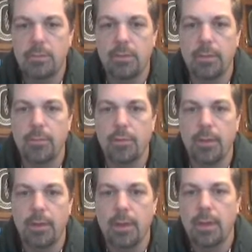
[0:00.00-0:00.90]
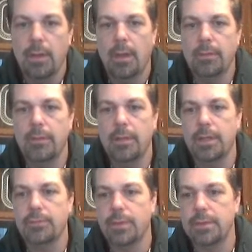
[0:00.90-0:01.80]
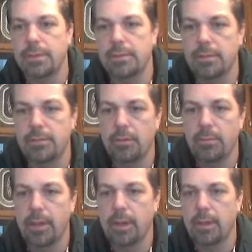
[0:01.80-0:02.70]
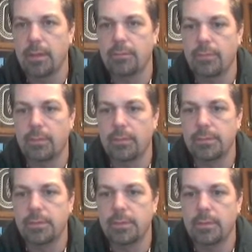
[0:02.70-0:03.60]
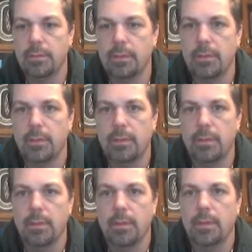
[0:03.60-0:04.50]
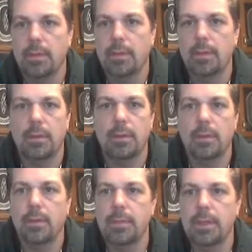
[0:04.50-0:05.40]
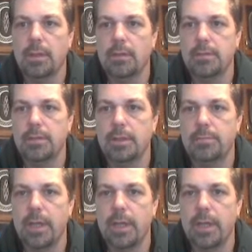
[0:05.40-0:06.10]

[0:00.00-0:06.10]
do one more. I'll do this one since there's no player controls. Let me close this